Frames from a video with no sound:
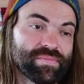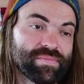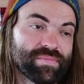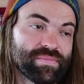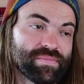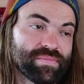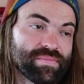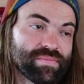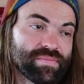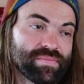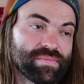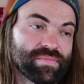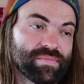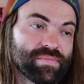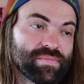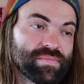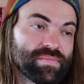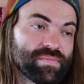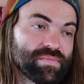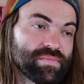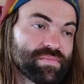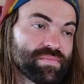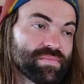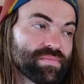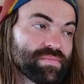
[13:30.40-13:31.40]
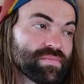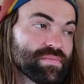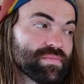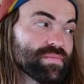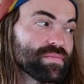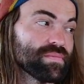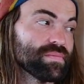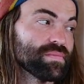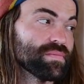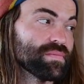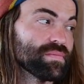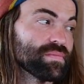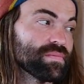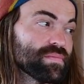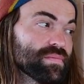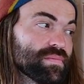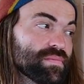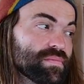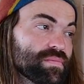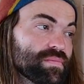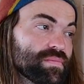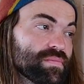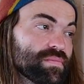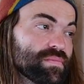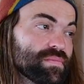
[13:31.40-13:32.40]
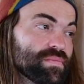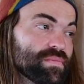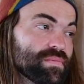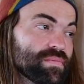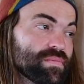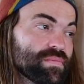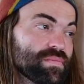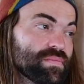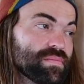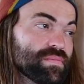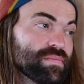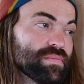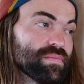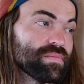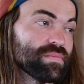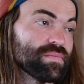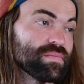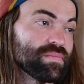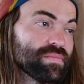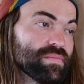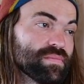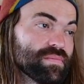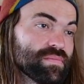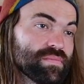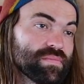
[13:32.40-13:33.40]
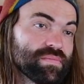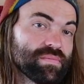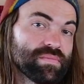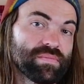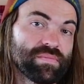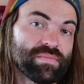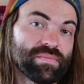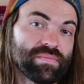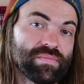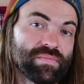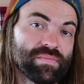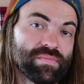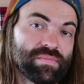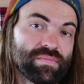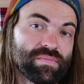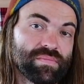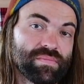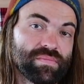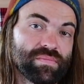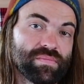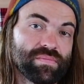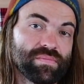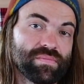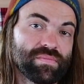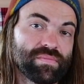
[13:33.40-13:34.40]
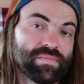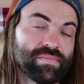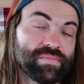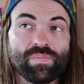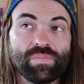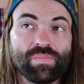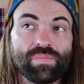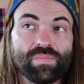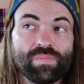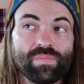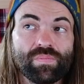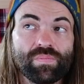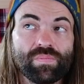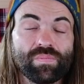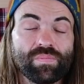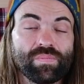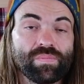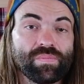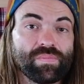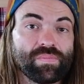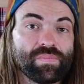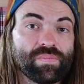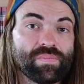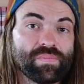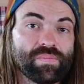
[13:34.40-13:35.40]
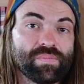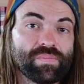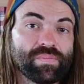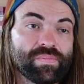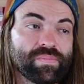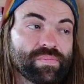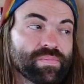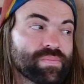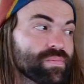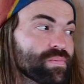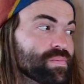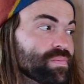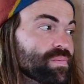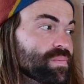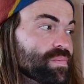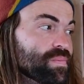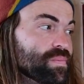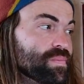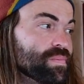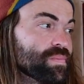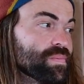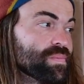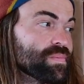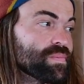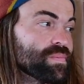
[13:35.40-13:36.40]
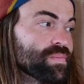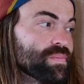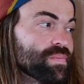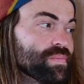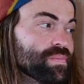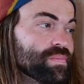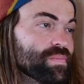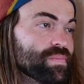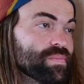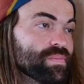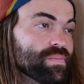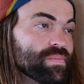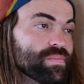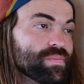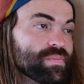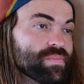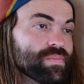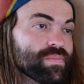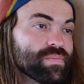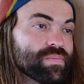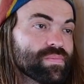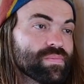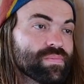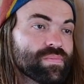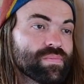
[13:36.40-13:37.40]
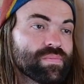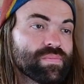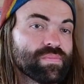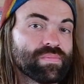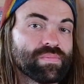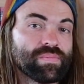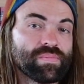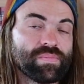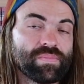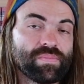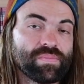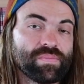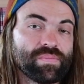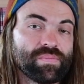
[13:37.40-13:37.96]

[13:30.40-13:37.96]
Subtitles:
[no speech]